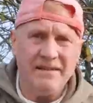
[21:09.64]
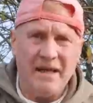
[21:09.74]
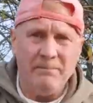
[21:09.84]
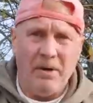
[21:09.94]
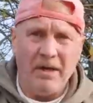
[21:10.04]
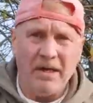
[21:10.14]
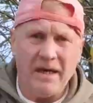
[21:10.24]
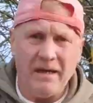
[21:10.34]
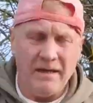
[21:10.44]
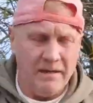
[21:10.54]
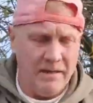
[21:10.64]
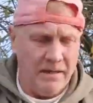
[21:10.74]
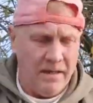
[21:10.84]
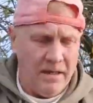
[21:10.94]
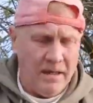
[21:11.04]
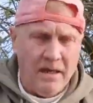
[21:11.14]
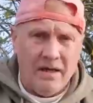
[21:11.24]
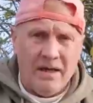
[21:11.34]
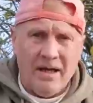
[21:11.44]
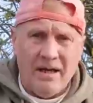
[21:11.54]
the same bite again.
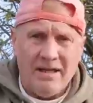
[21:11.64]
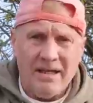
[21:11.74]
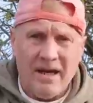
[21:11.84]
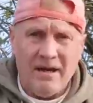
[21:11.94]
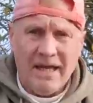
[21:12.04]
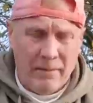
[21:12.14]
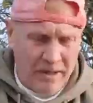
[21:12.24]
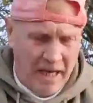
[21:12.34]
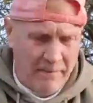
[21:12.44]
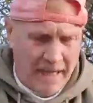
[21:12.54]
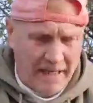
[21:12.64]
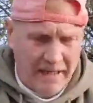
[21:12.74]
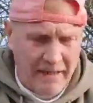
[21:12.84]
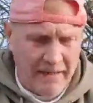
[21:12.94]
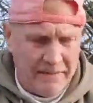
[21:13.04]
So yeah, we're getting back.